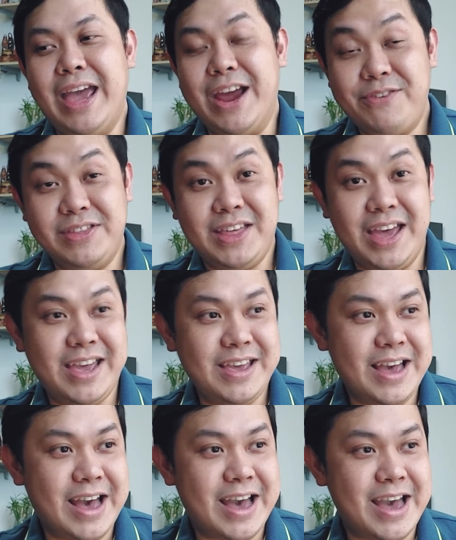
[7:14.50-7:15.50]
Every
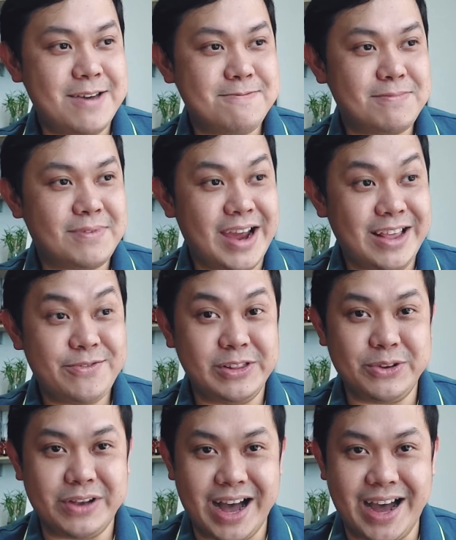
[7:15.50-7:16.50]
day, I'm grateful
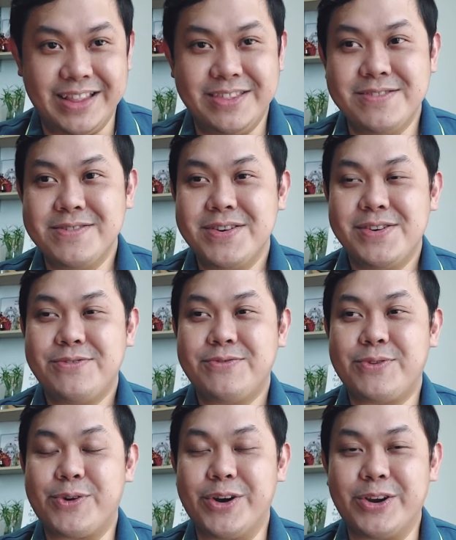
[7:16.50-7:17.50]
to God
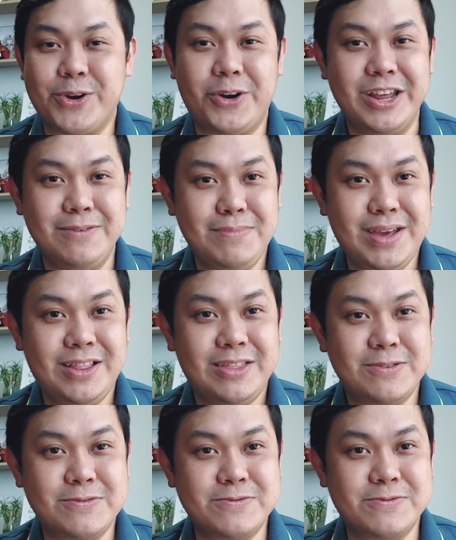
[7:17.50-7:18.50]
for calling me
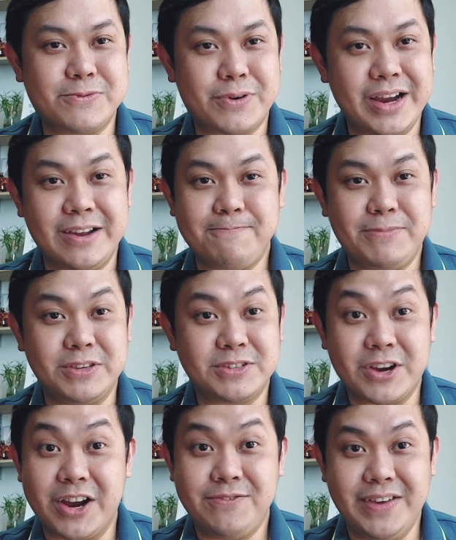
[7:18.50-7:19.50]
to work to
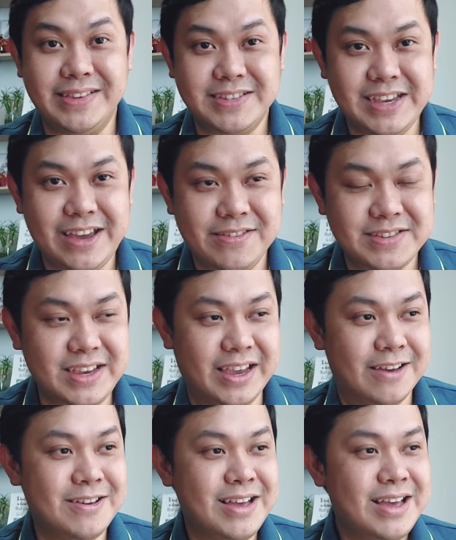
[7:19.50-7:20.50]
serve in
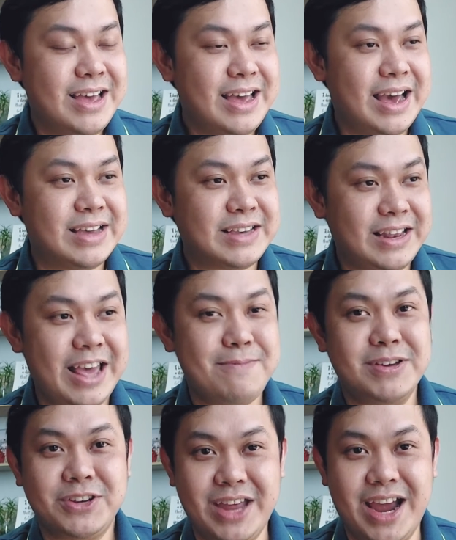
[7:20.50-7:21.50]
CFC as a lay
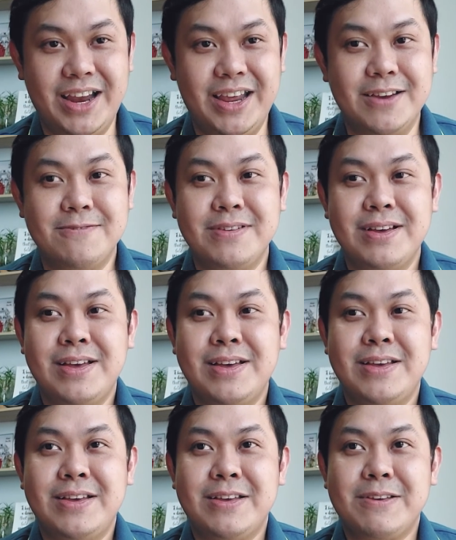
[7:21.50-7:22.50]
missionary.
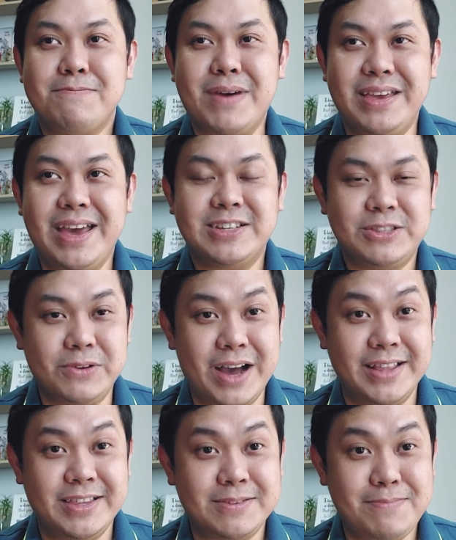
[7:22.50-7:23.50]
My yes to
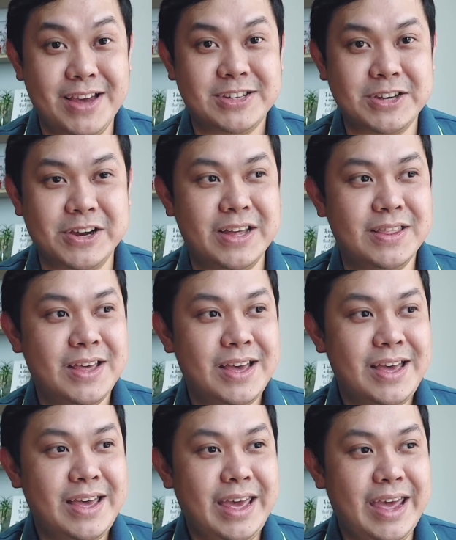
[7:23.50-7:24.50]
God's mission
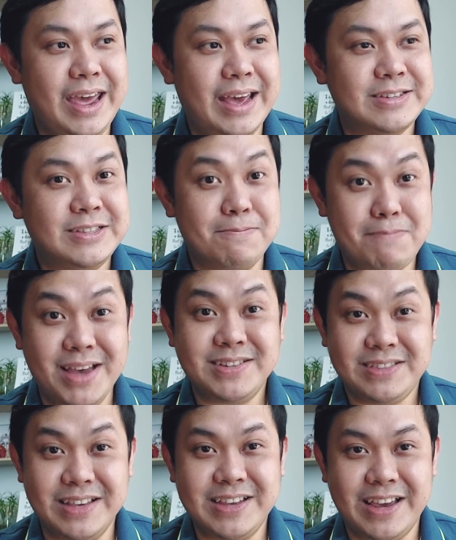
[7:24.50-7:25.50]
is the
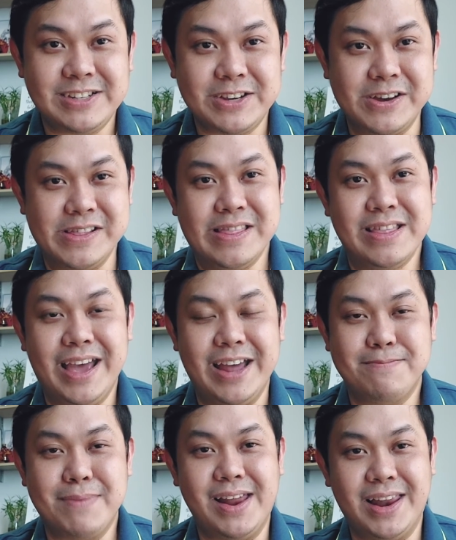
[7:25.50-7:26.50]
best decision
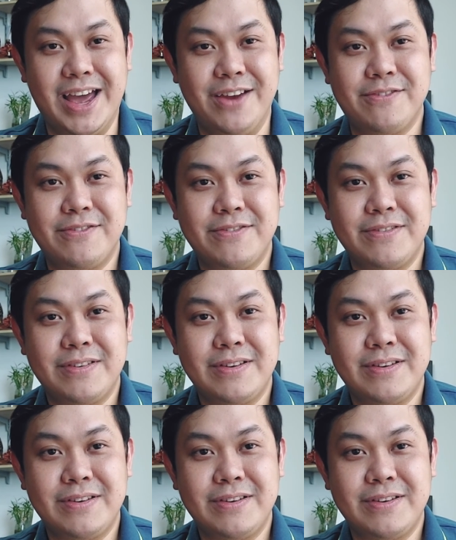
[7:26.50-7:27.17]
in my life.